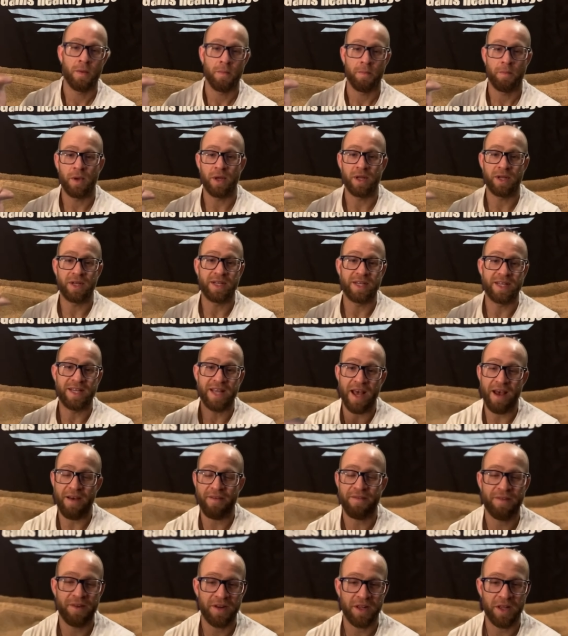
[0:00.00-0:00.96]
but
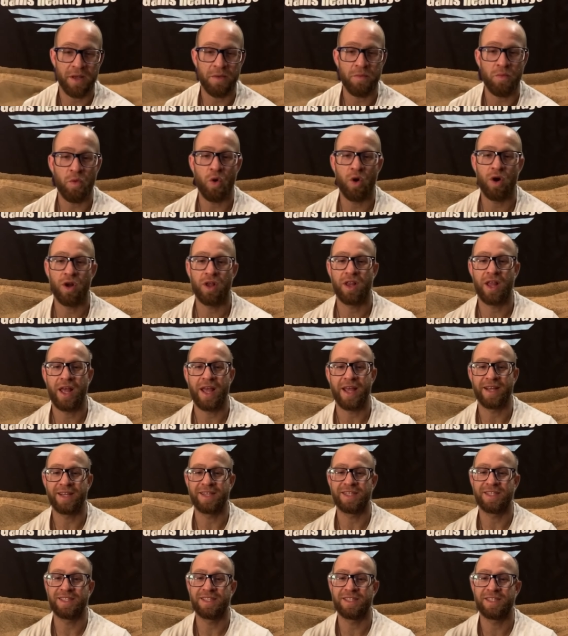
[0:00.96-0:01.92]
definitely more
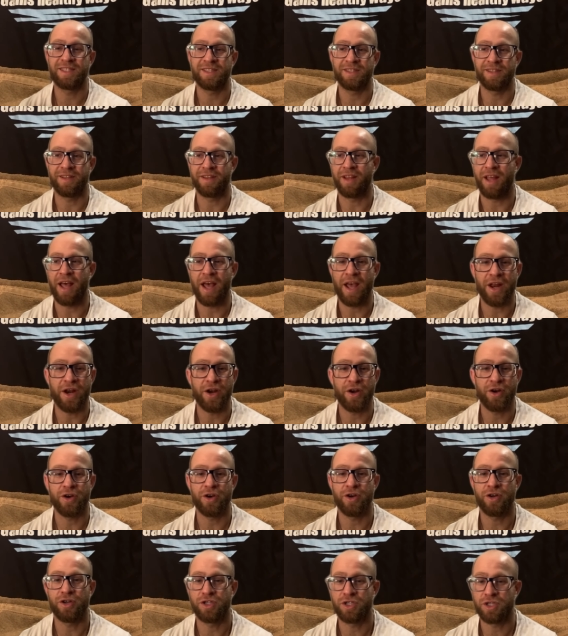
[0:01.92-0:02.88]
like
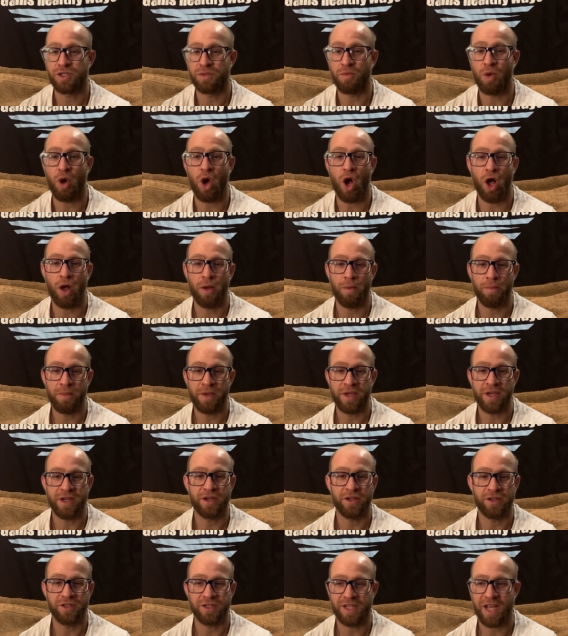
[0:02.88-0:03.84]
lighter, small
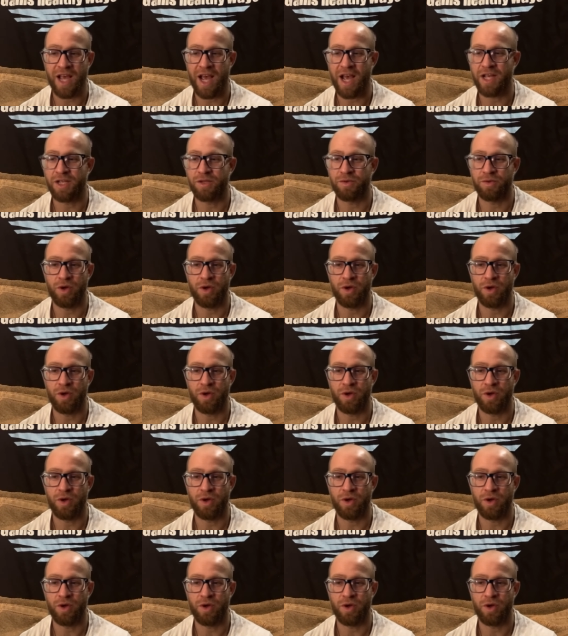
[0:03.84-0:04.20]
meals, guys.